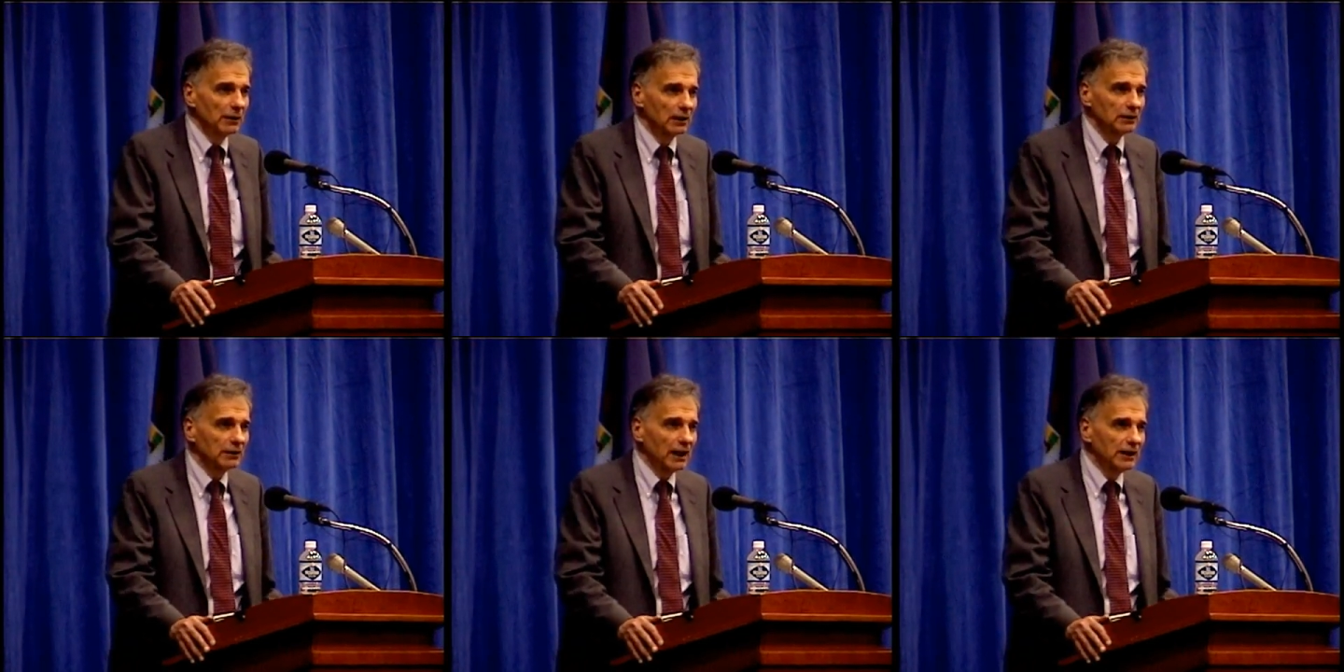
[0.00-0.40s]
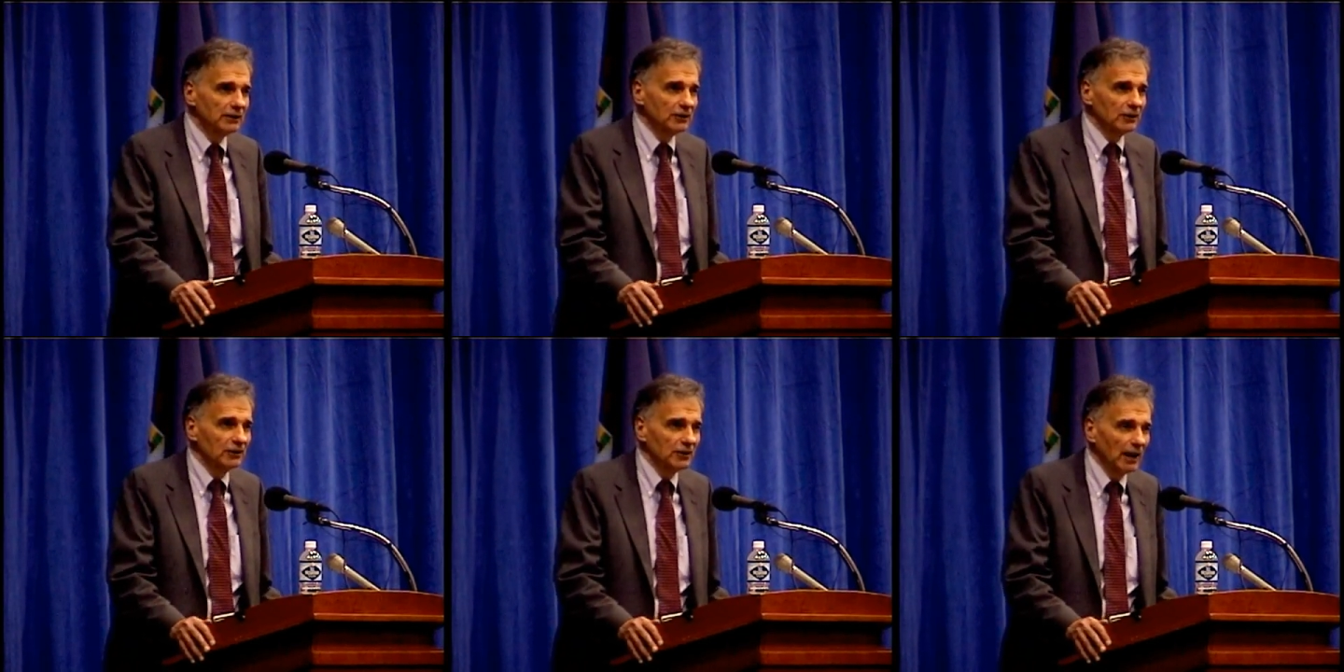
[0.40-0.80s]
Bill
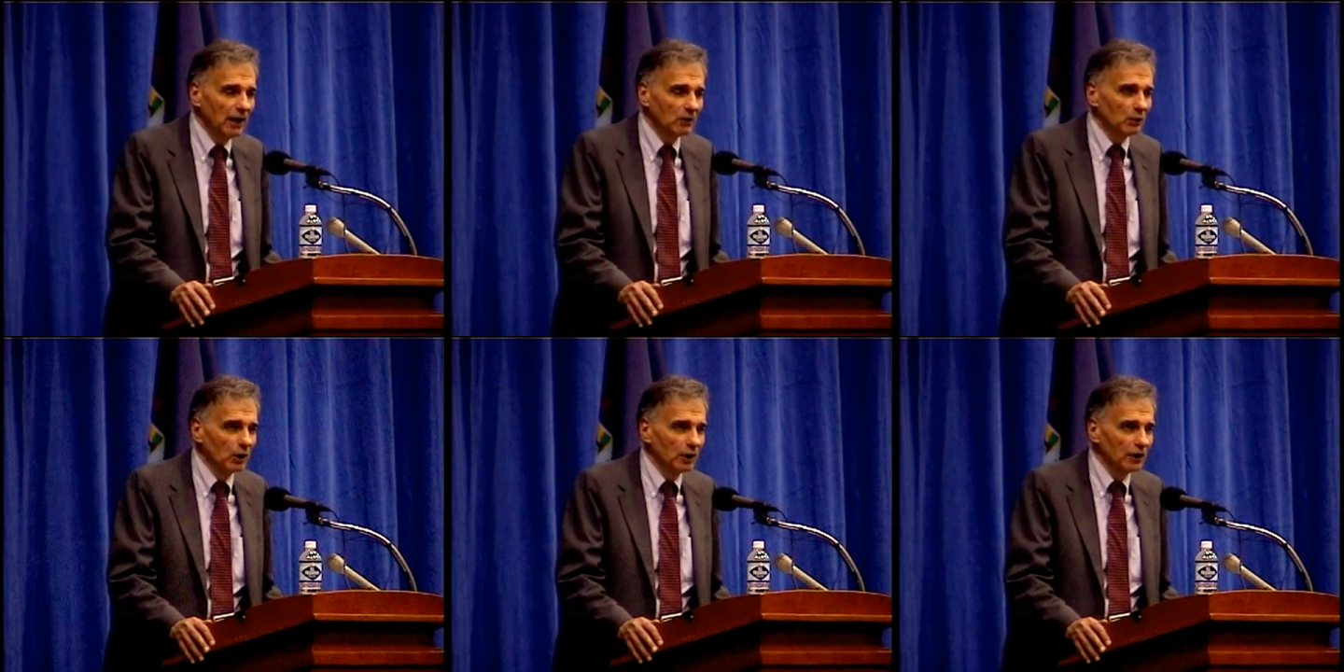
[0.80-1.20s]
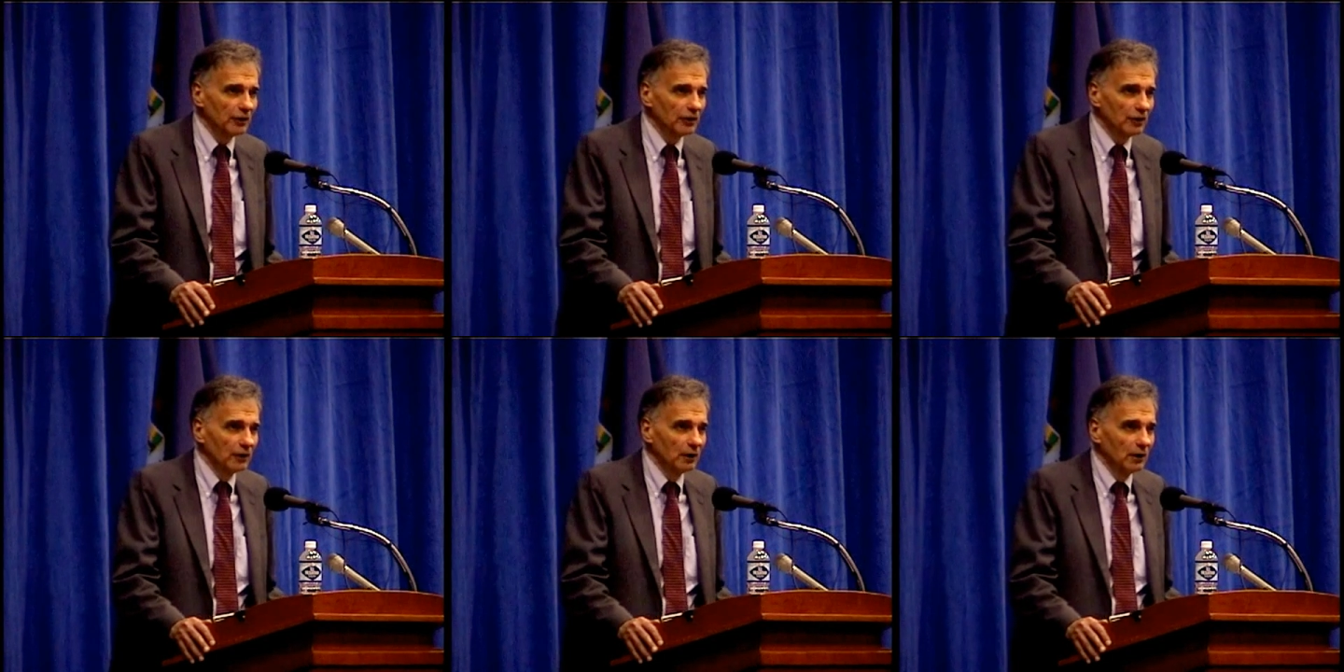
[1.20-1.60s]
Gates' net
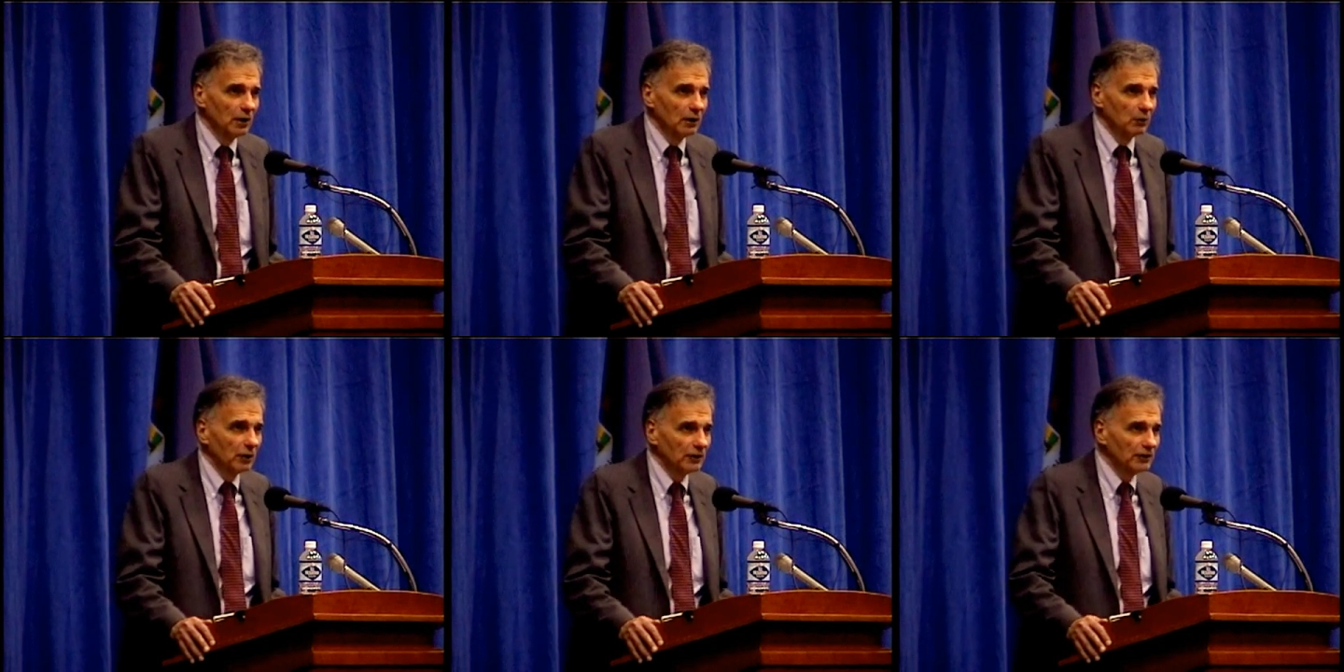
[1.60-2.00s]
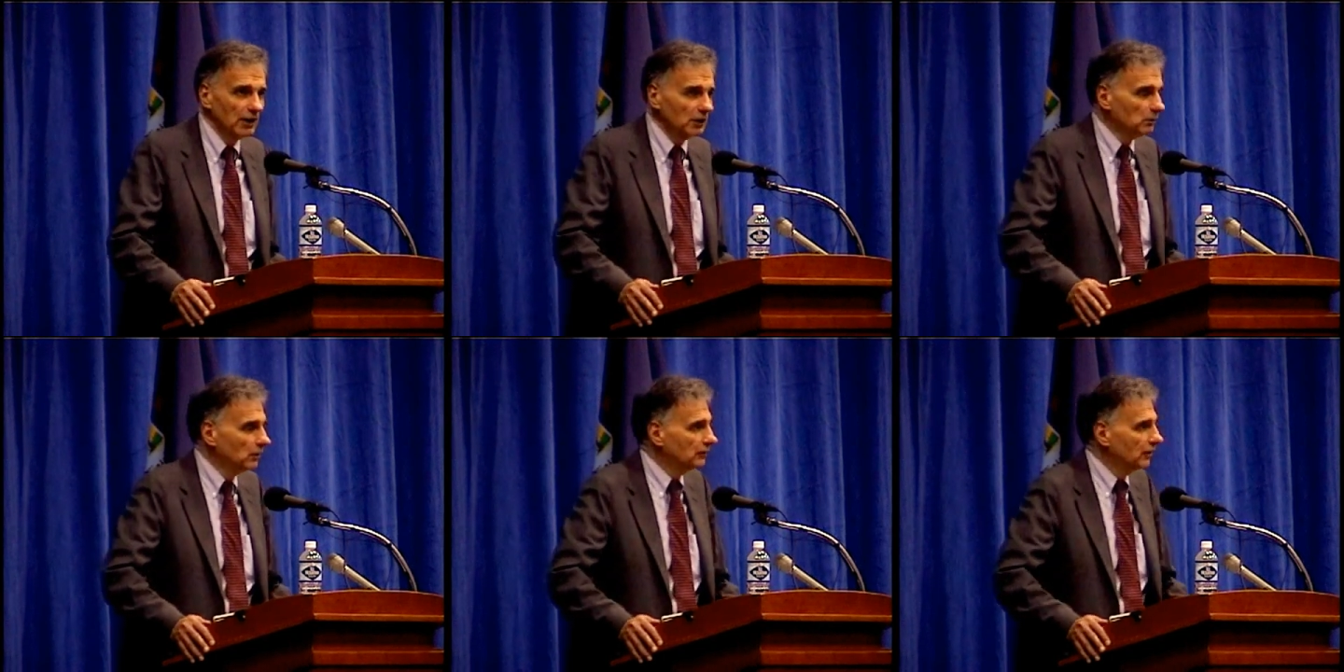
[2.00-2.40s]
worth was
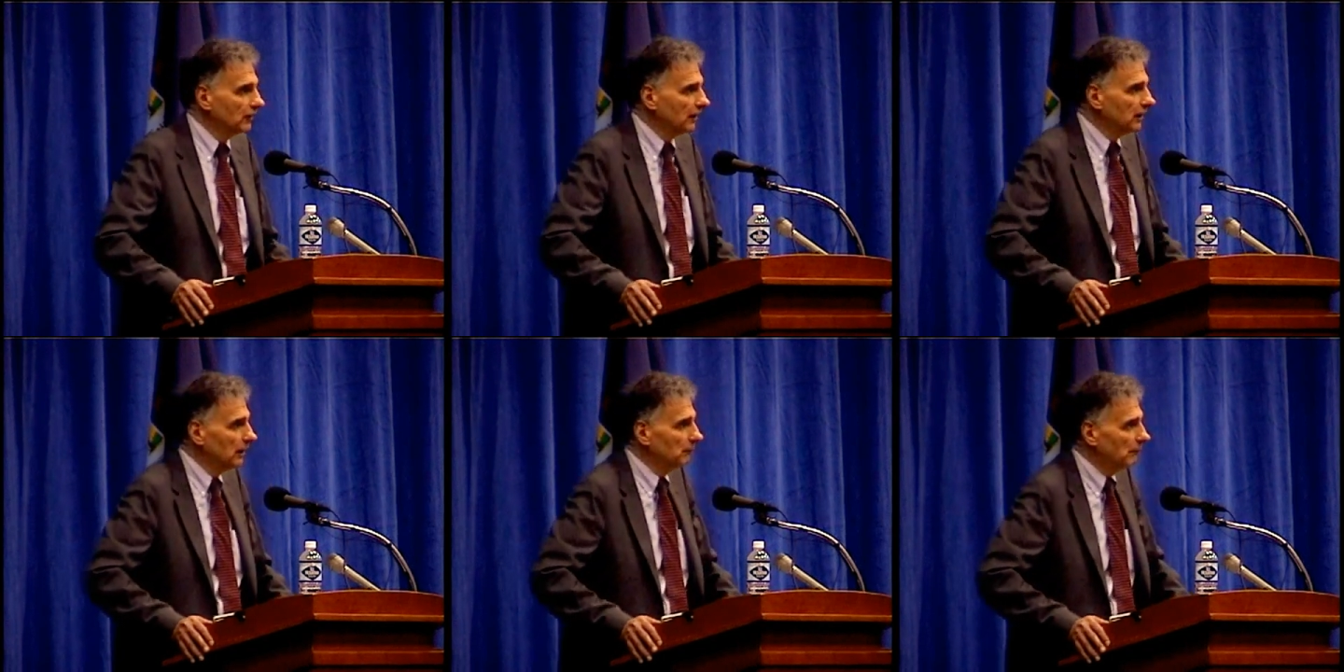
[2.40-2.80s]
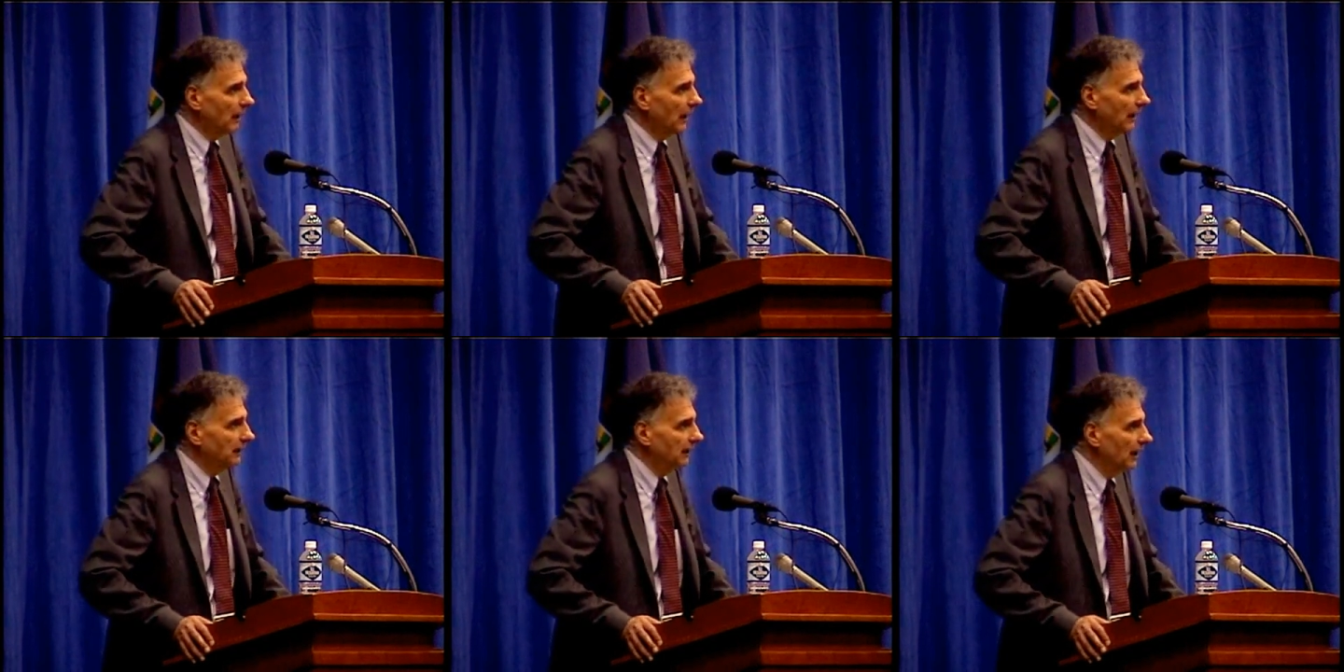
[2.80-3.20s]
equal to the
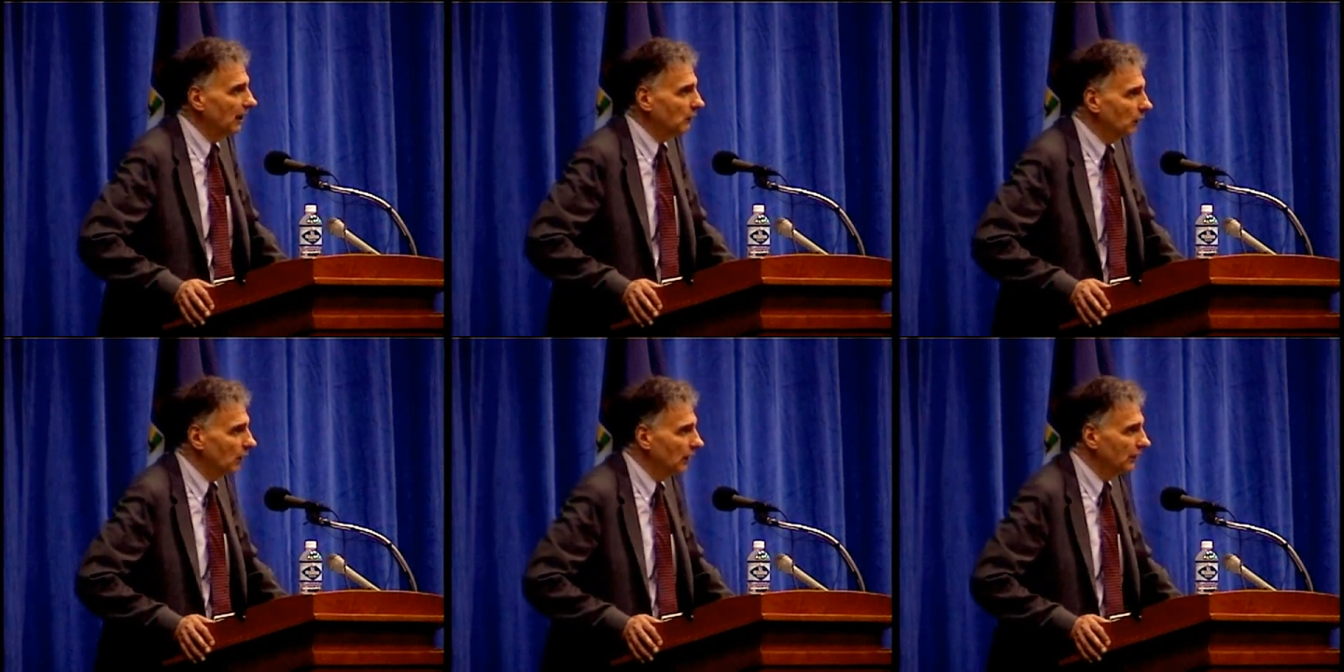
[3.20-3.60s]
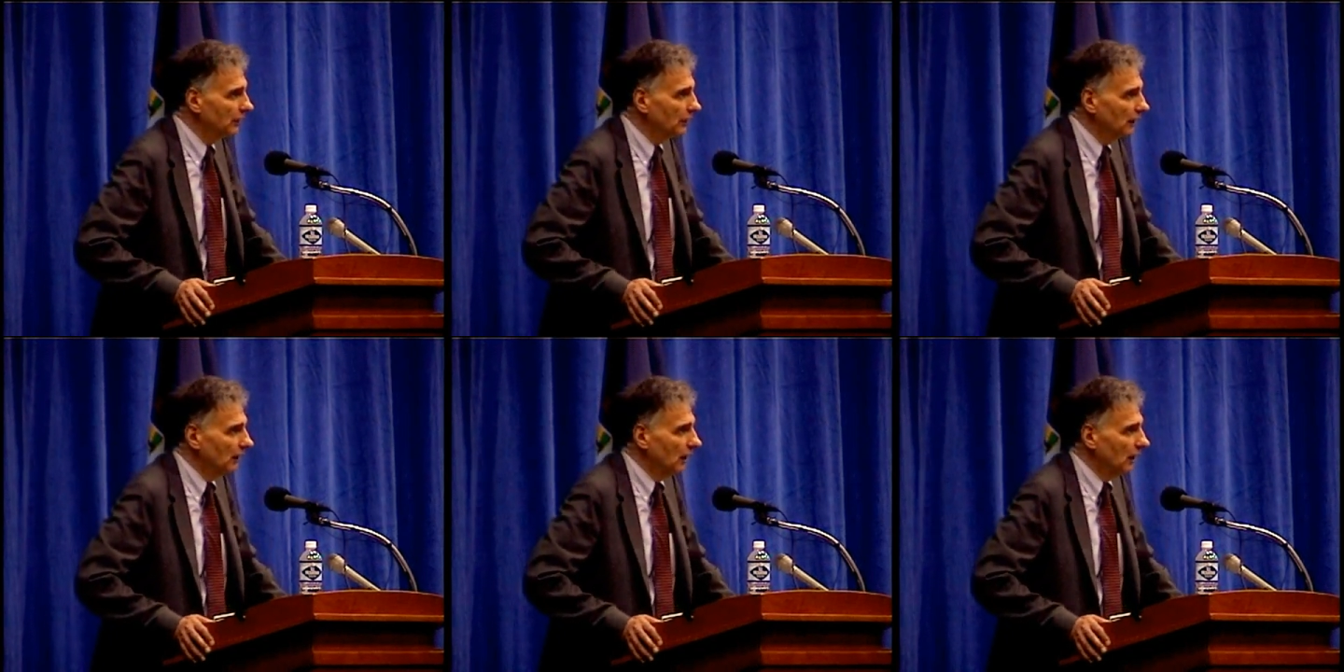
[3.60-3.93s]
combined net worth